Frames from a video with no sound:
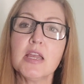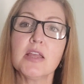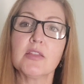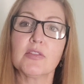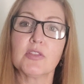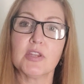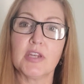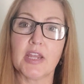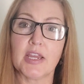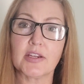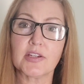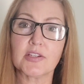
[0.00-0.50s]

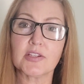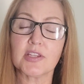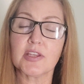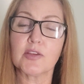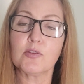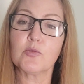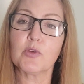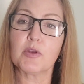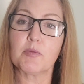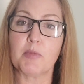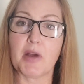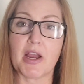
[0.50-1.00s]
The next thing
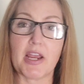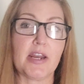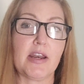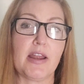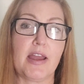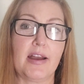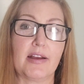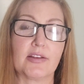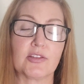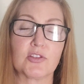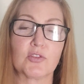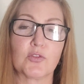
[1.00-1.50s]
we might
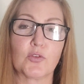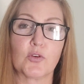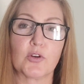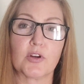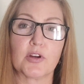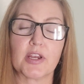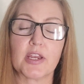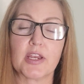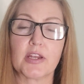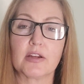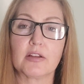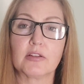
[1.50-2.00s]
ask for
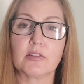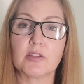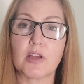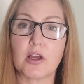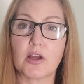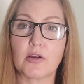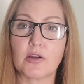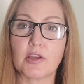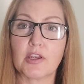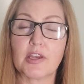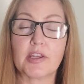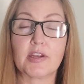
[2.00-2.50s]
in
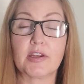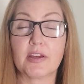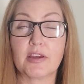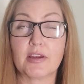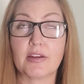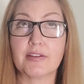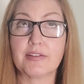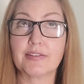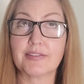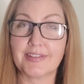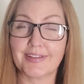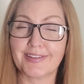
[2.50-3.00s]

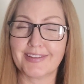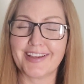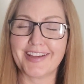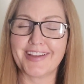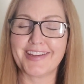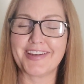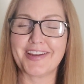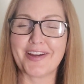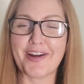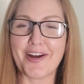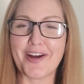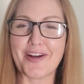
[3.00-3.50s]

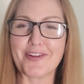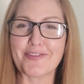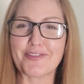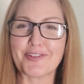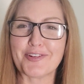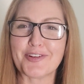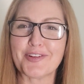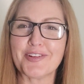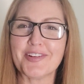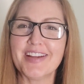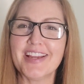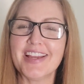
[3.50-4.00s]
an
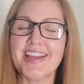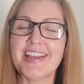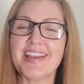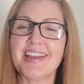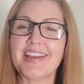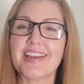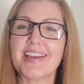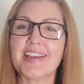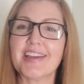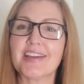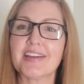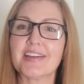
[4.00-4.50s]
offer
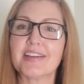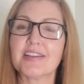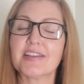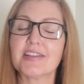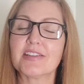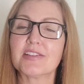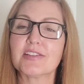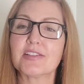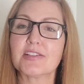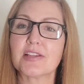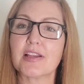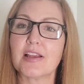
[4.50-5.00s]

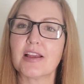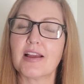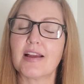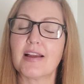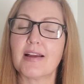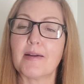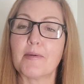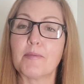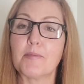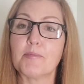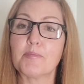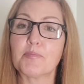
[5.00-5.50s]
is,
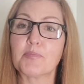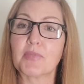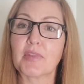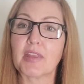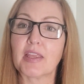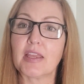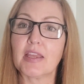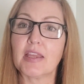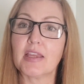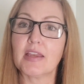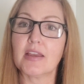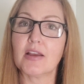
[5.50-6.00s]

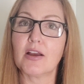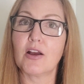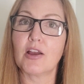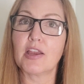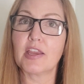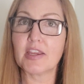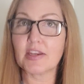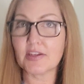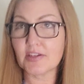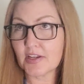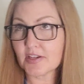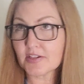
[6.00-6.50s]

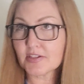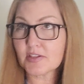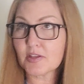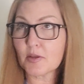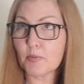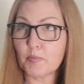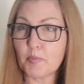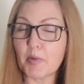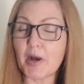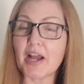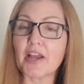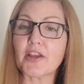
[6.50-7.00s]
does the
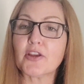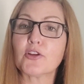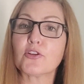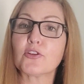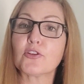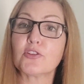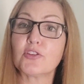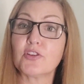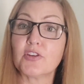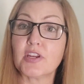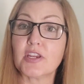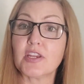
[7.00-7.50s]

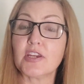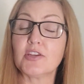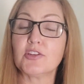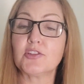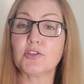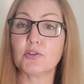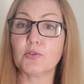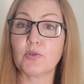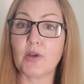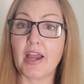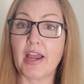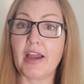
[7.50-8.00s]
buyer need
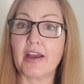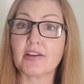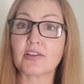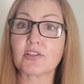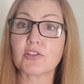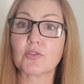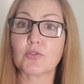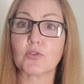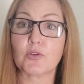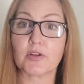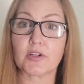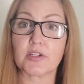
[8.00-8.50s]
to
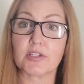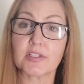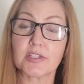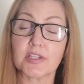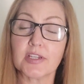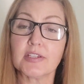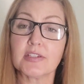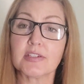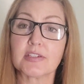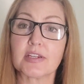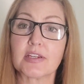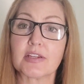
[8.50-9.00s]
ask for
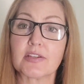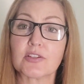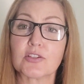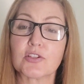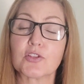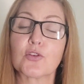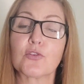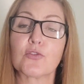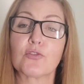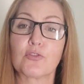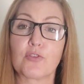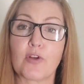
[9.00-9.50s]

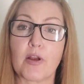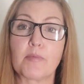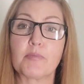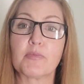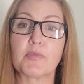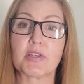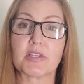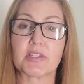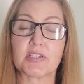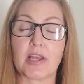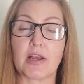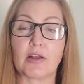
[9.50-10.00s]
assistance from
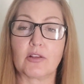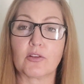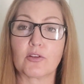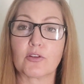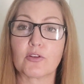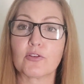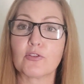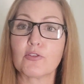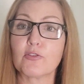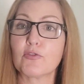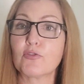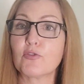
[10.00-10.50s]
the
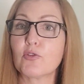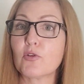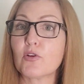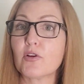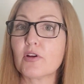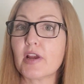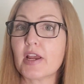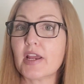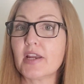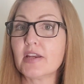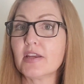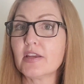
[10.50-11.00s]
seller
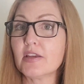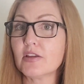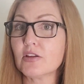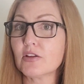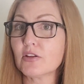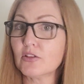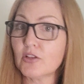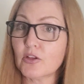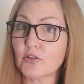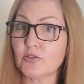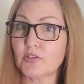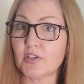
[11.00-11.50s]
for any
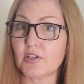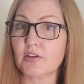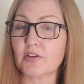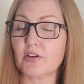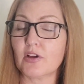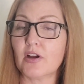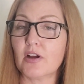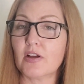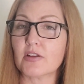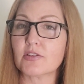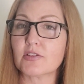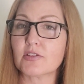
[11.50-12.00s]
closing
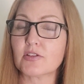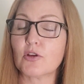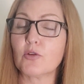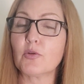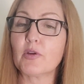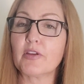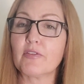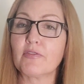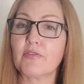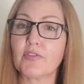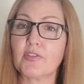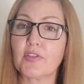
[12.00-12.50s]
costs? So
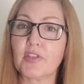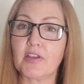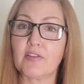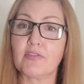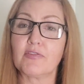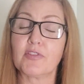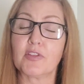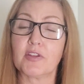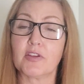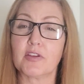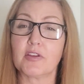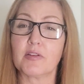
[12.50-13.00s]

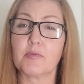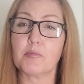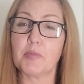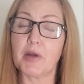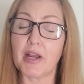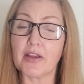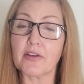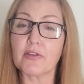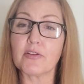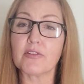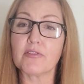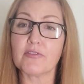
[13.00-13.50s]
if the
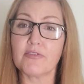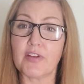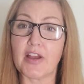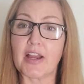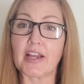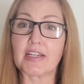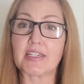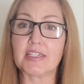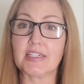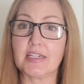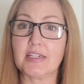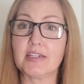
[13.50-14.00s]
buyer in
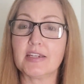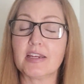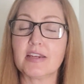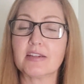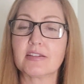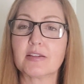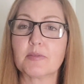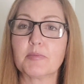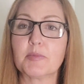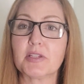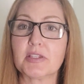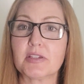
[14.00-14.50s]
fact did need
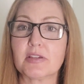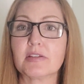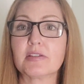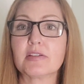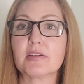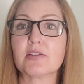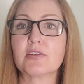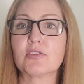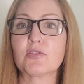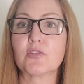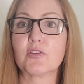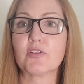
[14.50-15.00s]
some
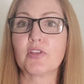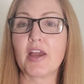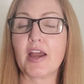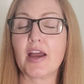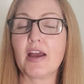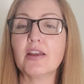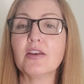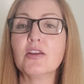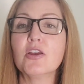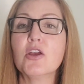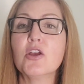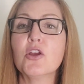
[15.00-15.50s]
assistance for
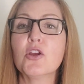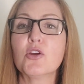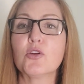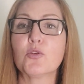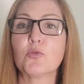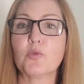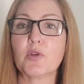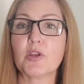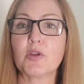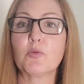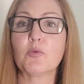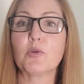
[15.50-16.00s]
that,
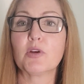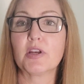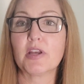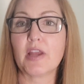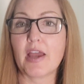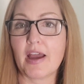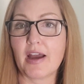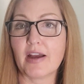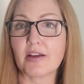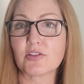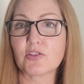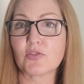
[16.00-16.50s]
we would
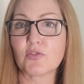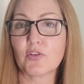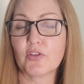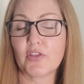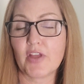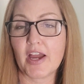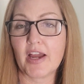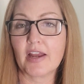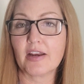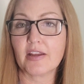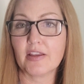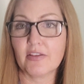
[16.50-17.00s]
ask for
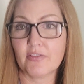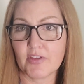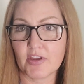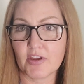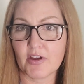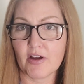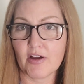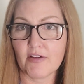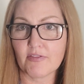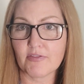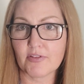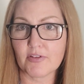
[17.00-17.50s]
that in the
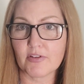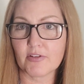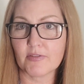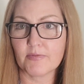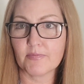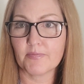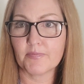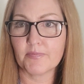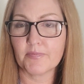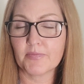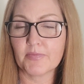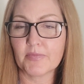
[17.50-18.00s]
offer.
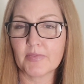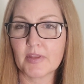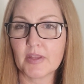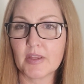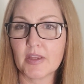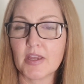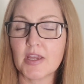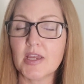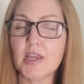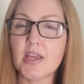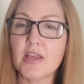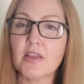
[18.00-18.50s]

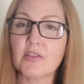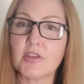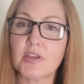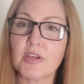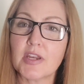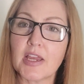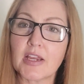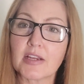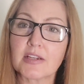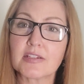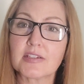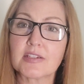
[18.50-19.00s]
The
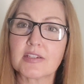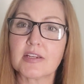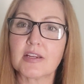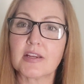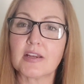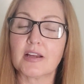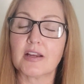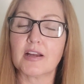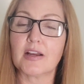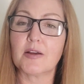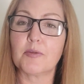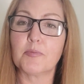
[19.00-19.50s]
next
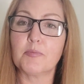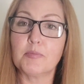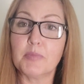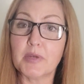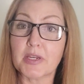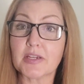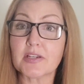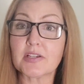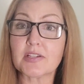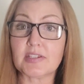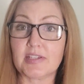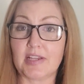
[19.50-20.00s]

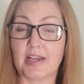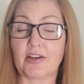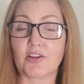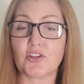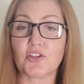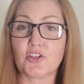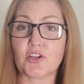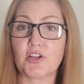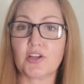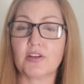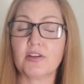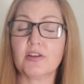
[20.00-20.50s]
big
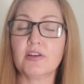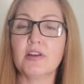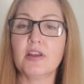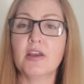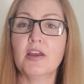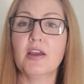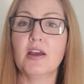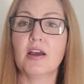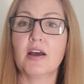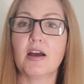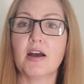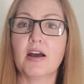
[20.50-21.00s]
section
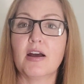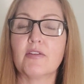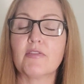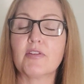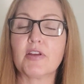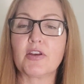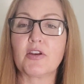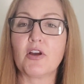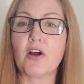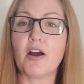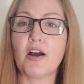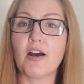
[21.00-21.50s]
of
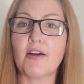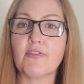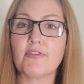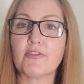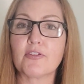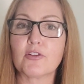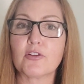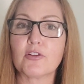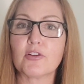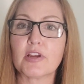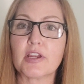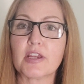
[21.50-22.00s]
an
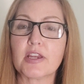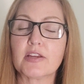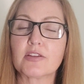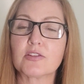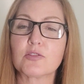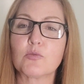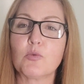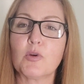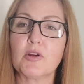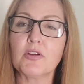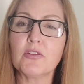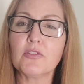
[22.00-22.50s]
offer is,
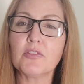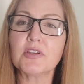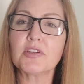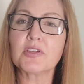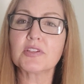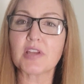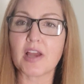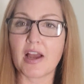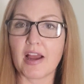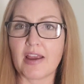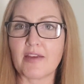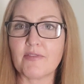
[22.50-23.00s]
what are the
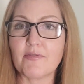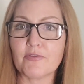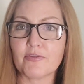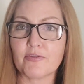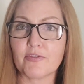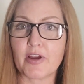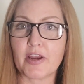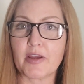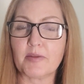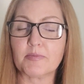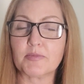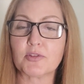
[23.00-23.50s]

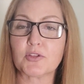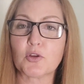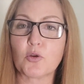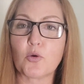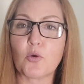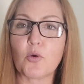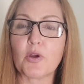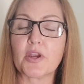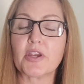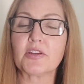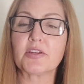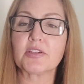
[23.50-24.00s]
timeframes
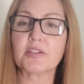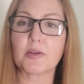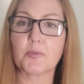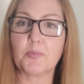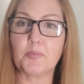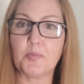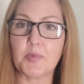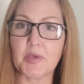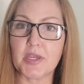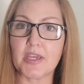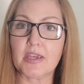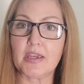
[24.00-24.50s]
going to
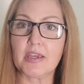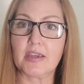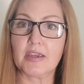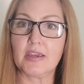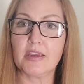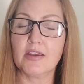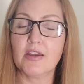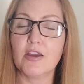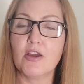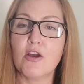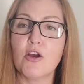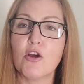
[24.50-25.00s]

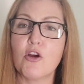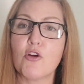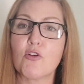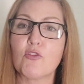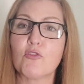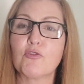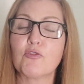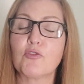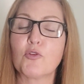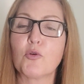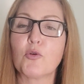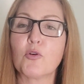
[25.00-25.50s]
be
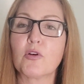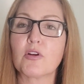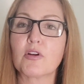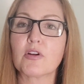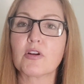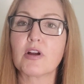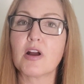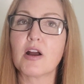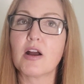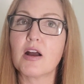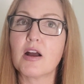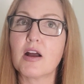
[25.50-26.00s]

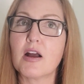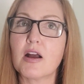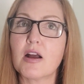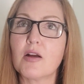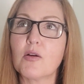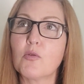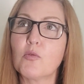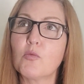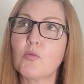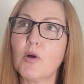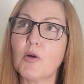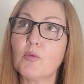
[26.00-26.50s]
for
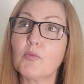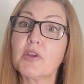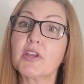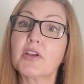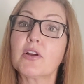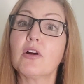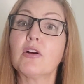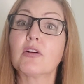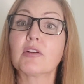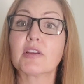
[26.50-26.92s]
what we call